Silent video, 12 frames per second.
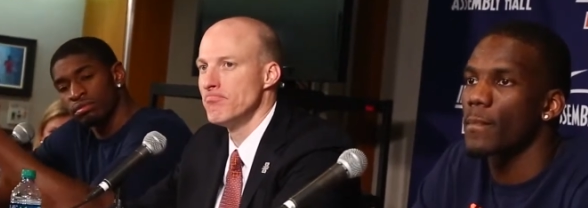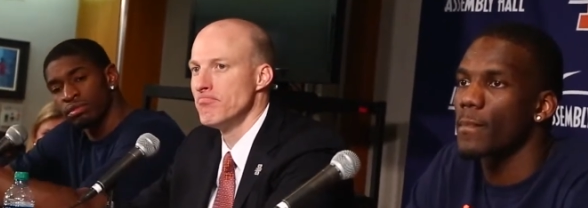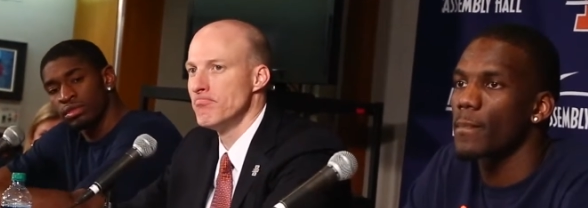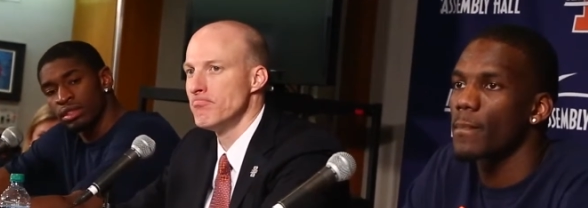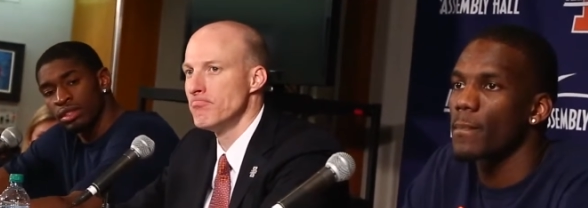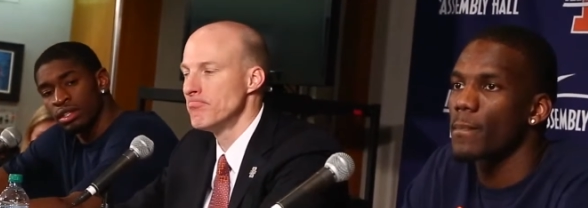
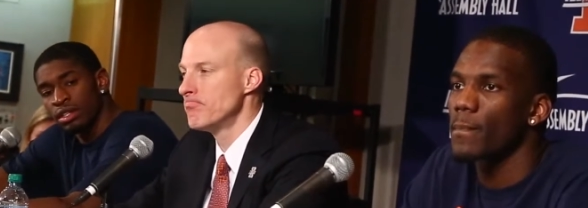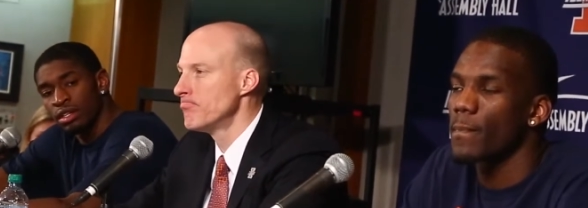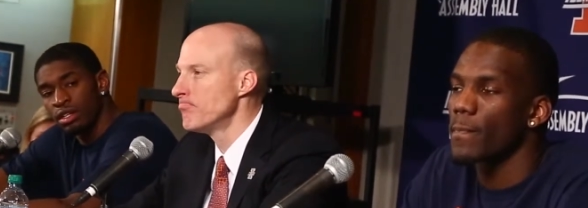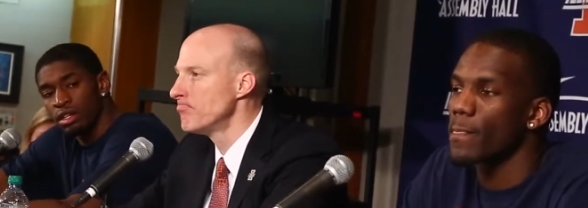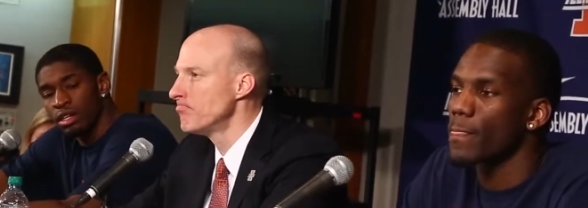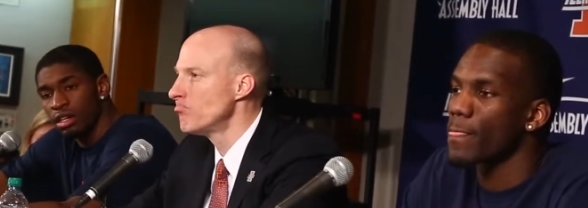Speaker 1: points?
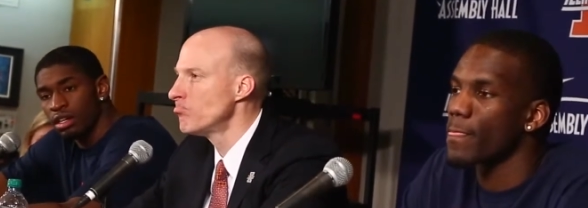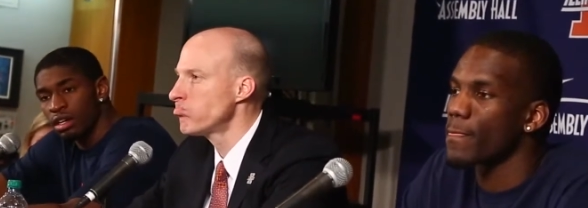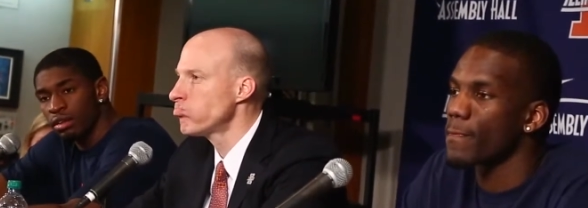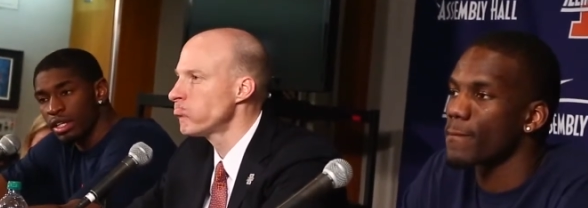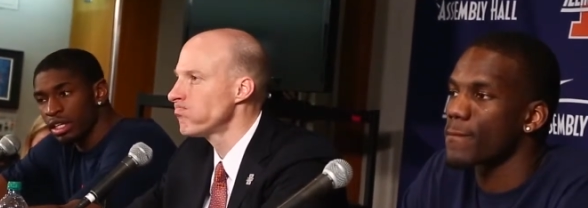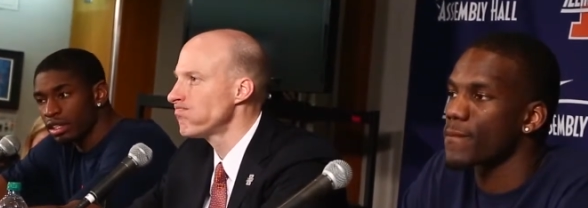
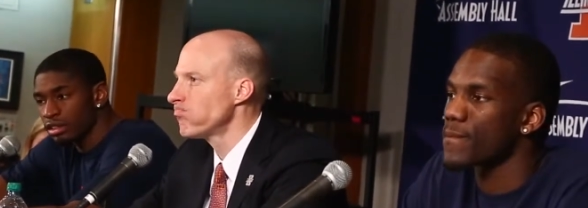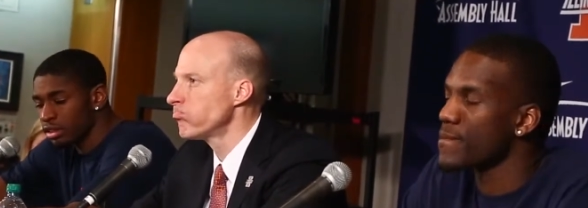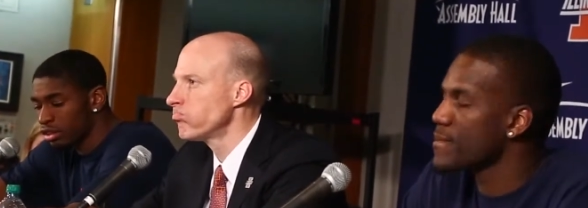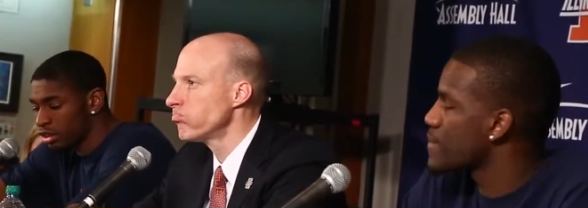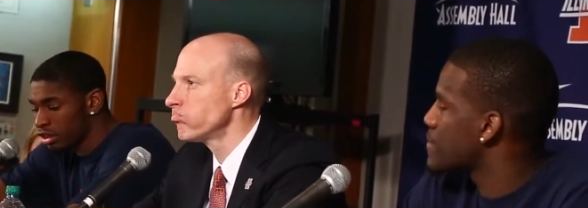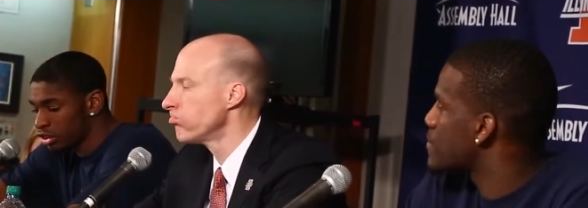I think it,
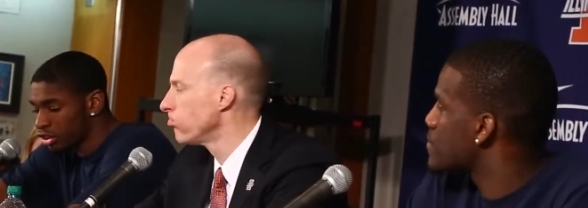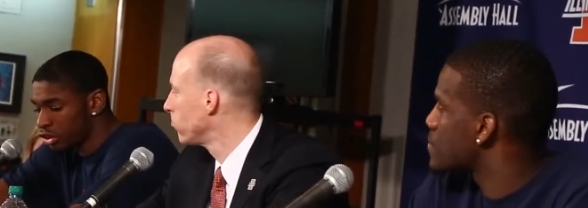it